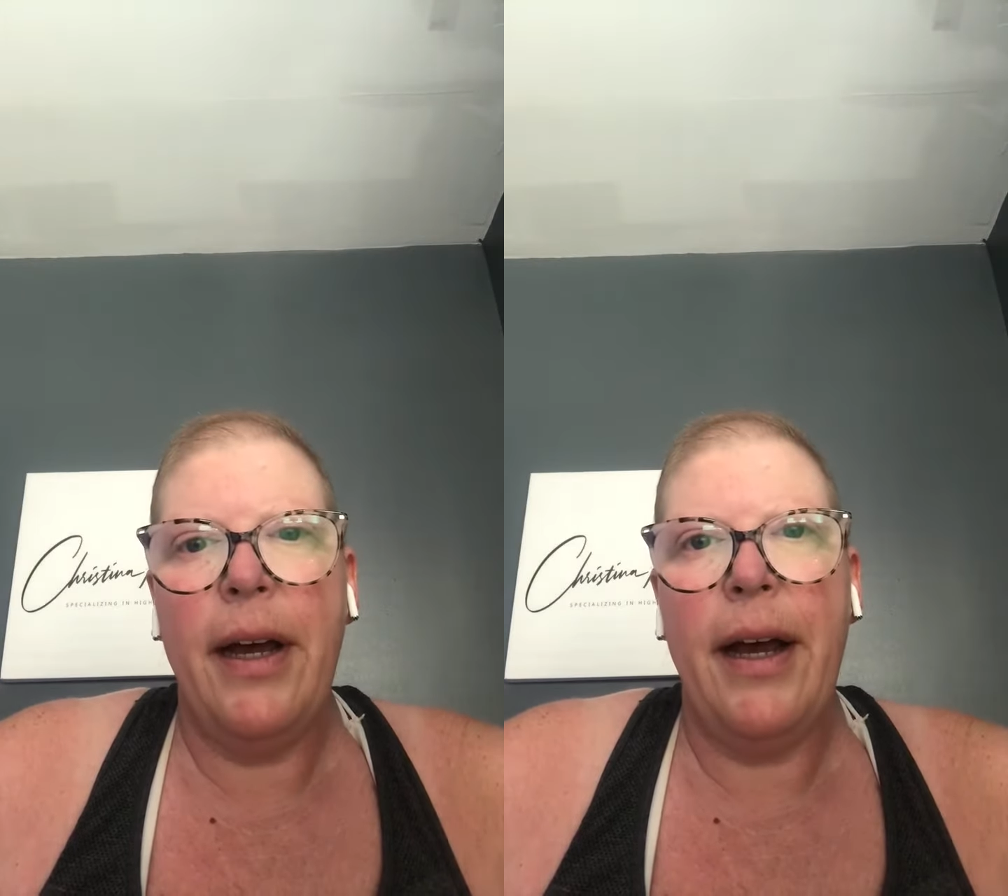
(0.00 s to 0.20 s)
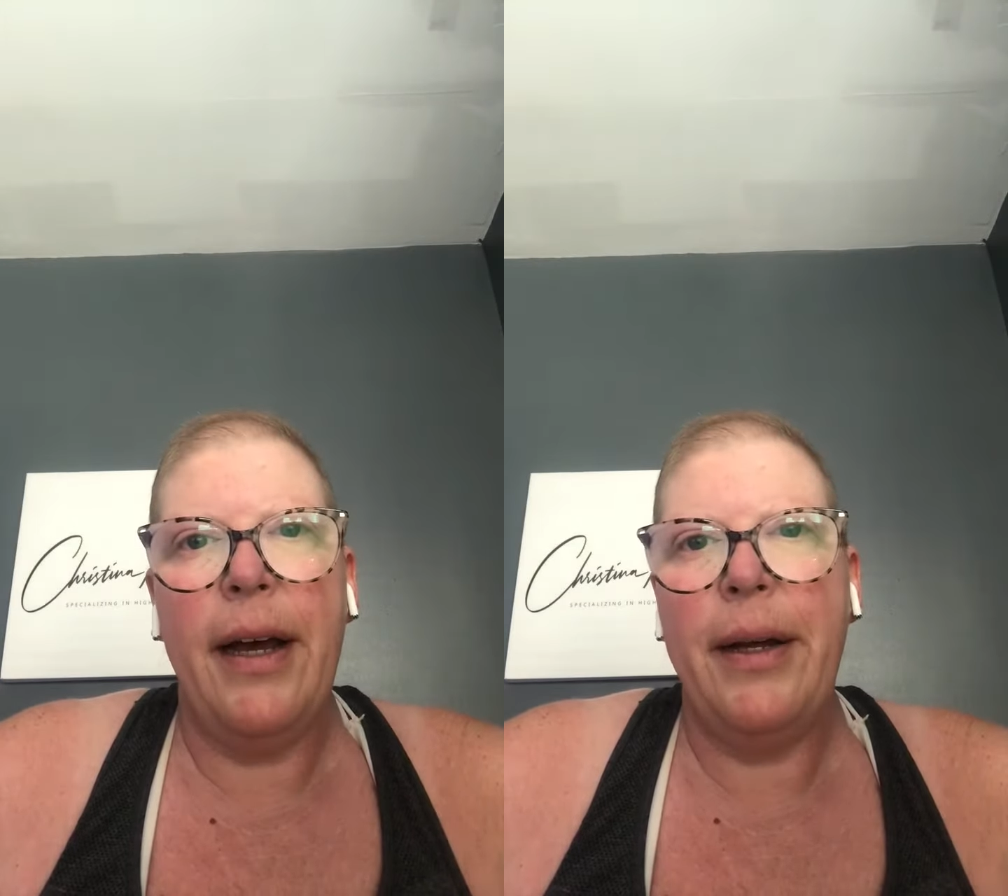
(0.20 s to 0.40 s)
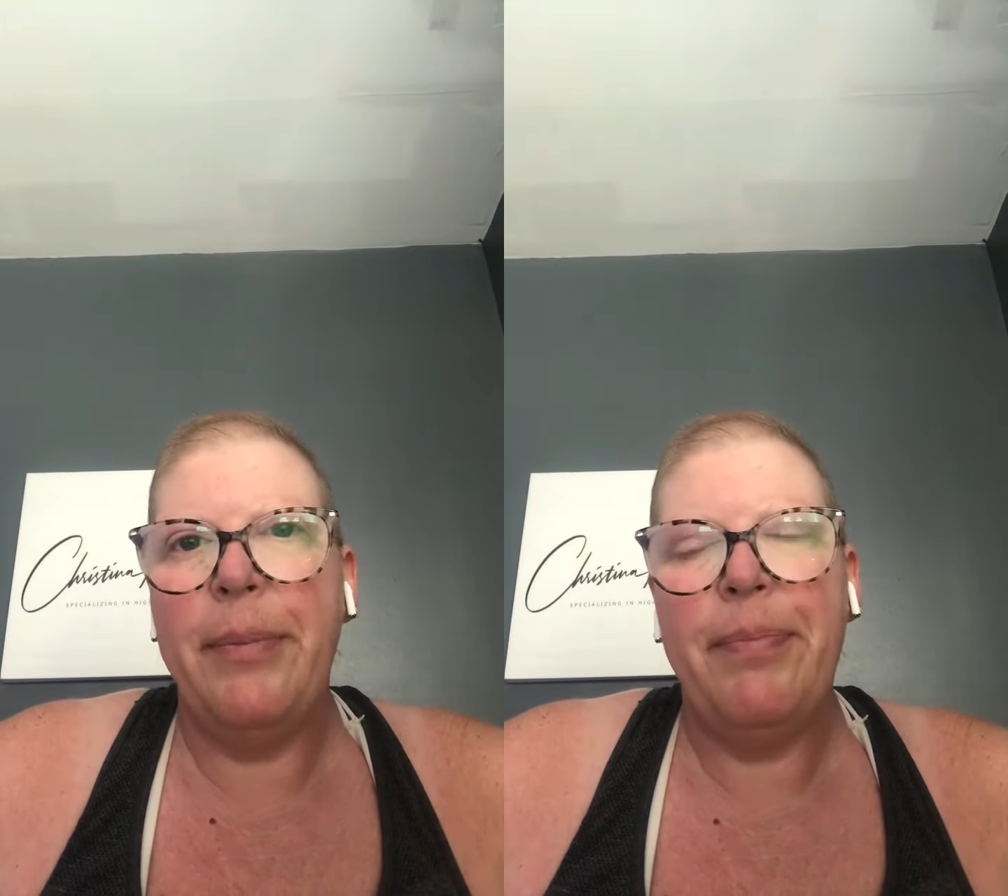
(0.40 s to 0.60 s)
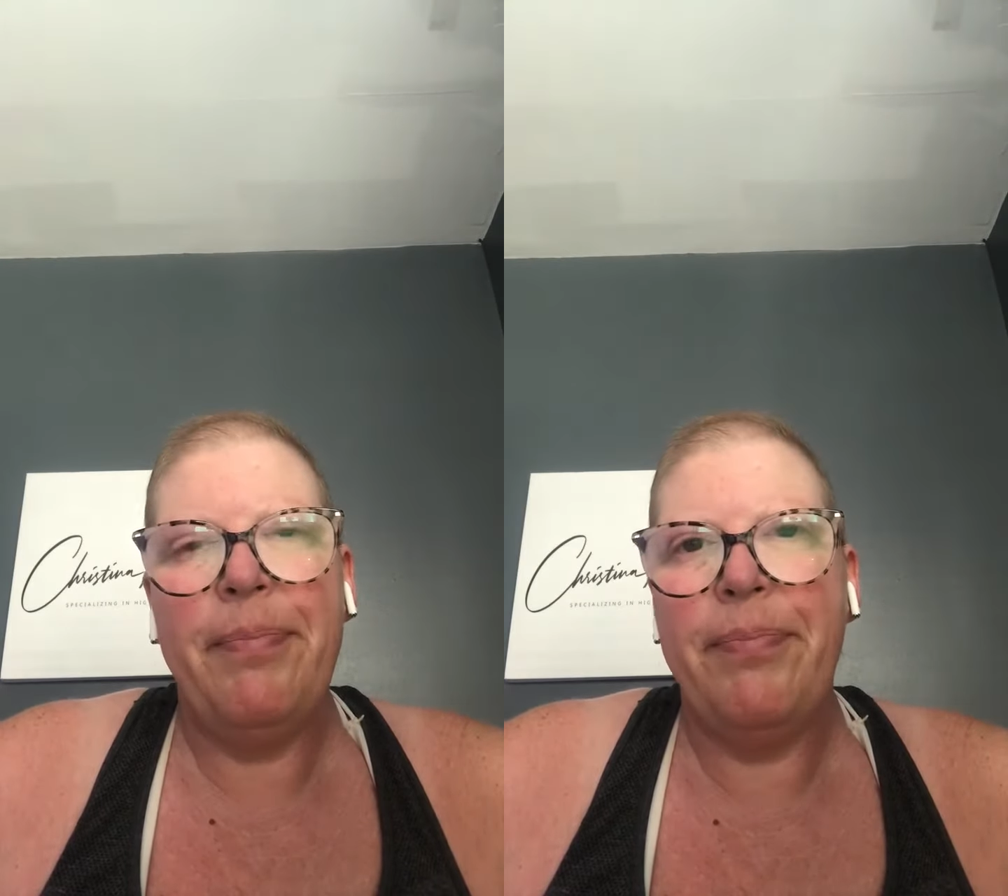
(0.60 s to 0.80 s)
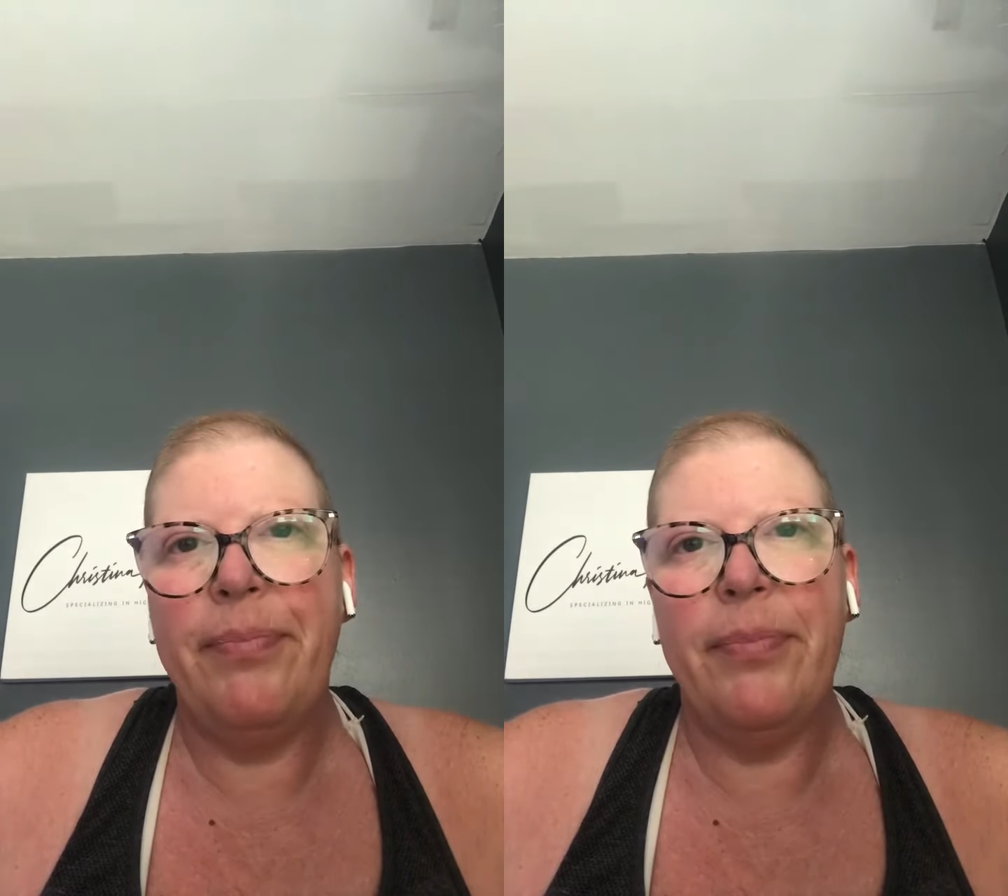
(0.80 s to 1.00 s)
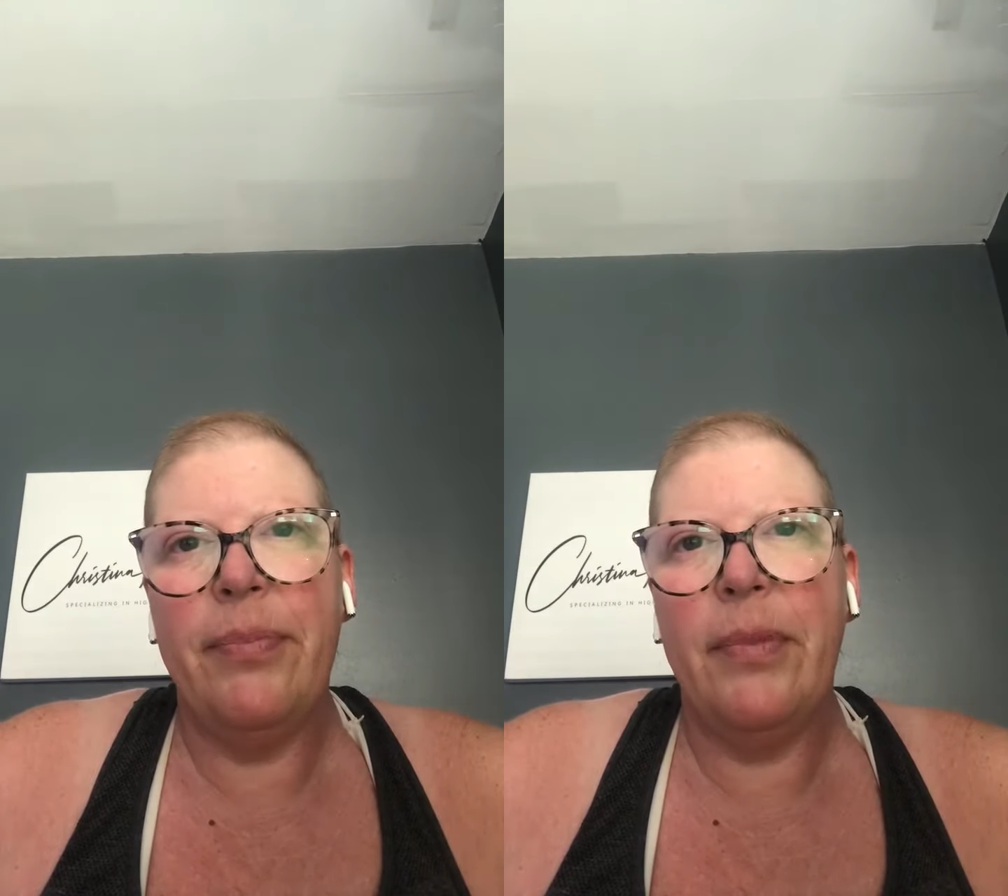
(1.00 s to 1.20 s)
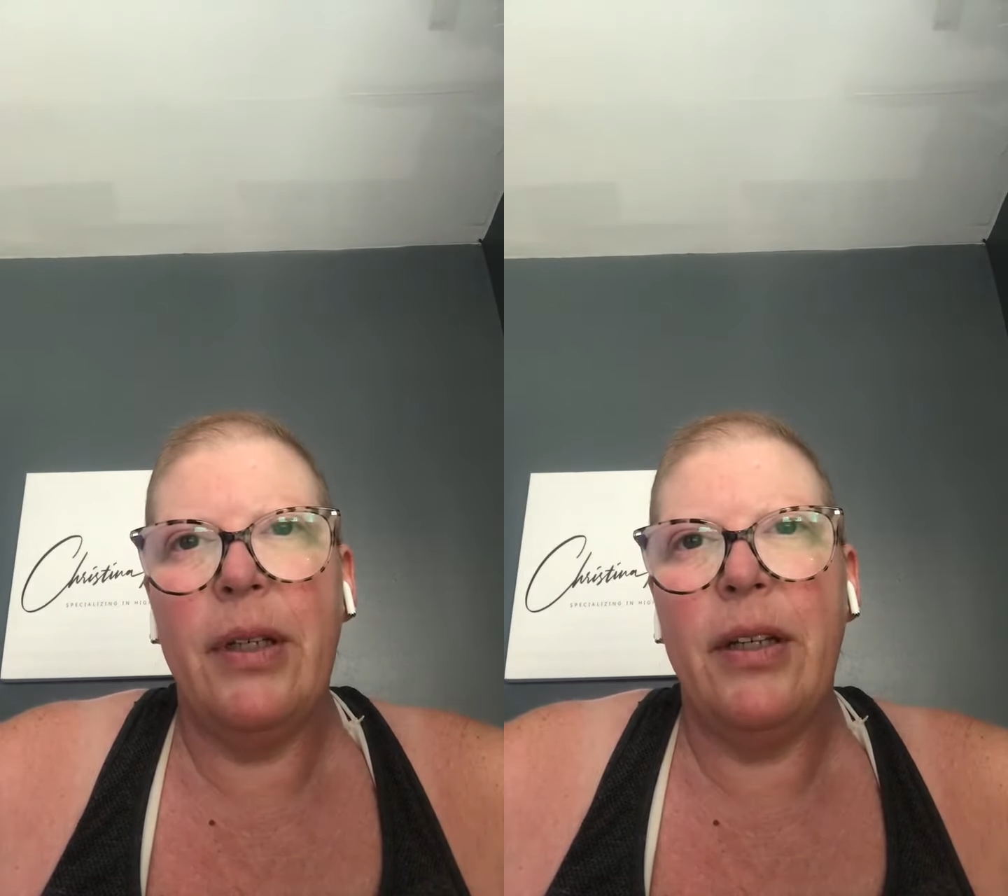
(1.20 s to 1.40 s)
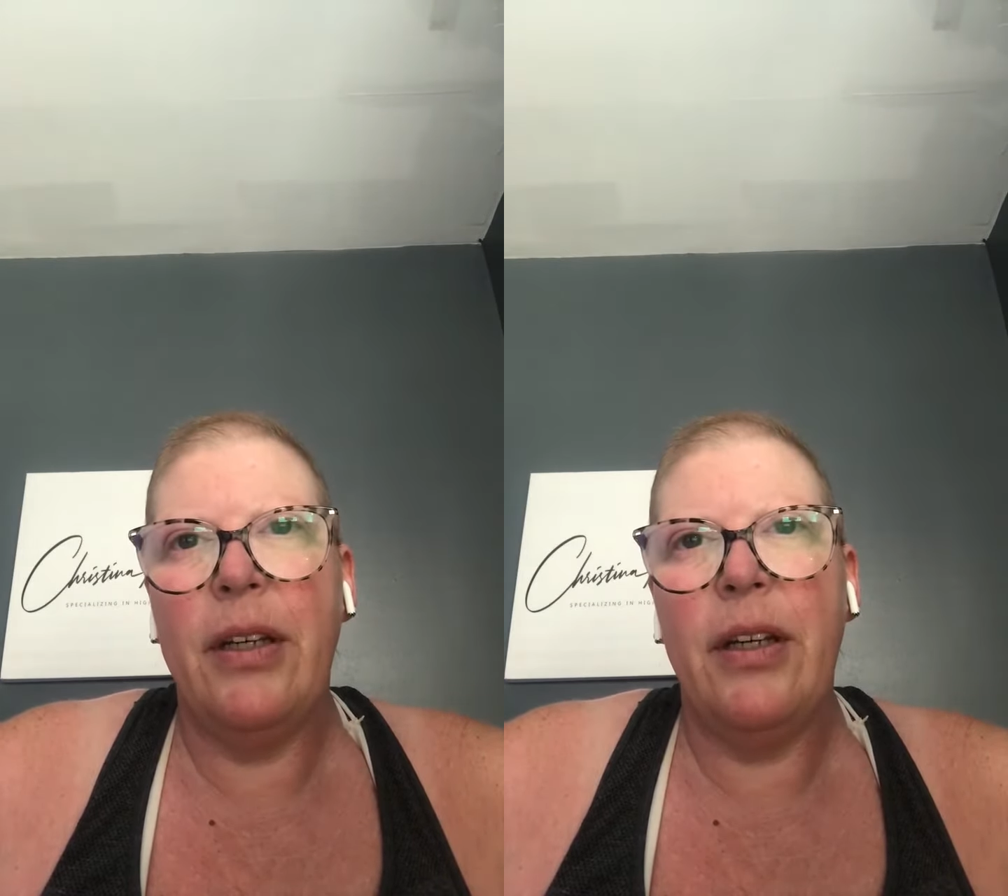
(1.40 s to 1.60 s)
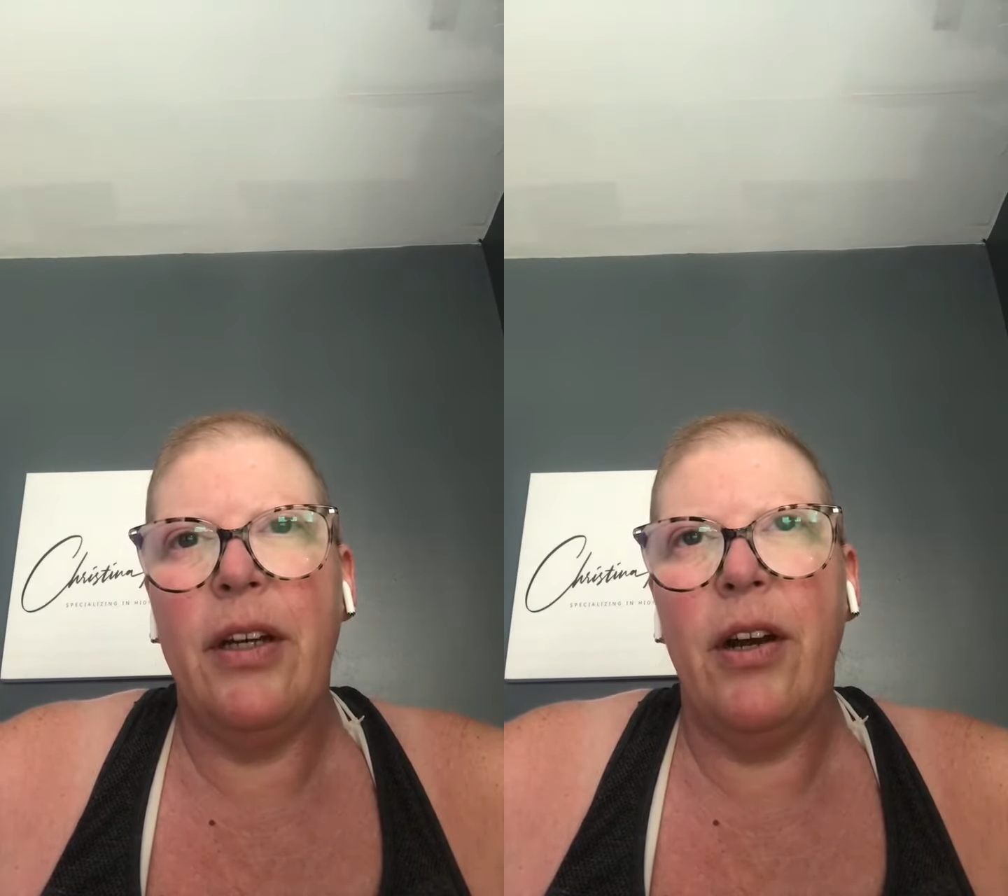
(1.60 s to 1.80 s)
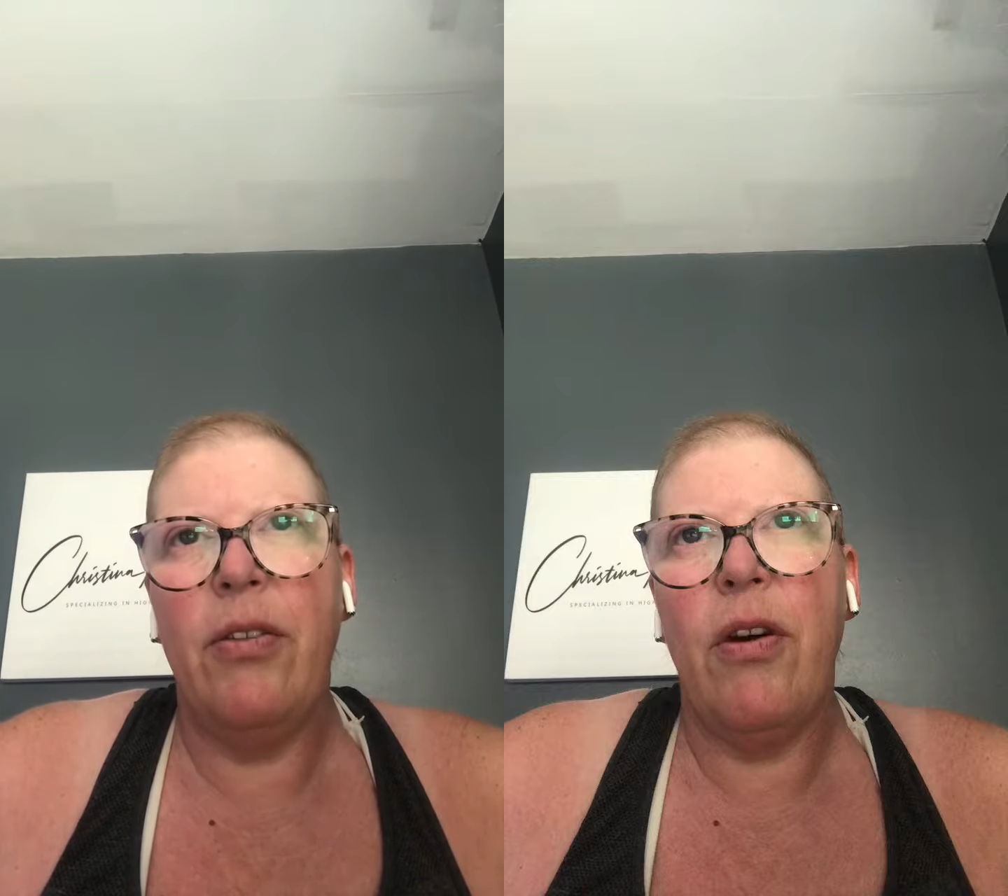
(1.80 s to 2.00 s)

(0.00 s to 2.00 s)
Um, you know,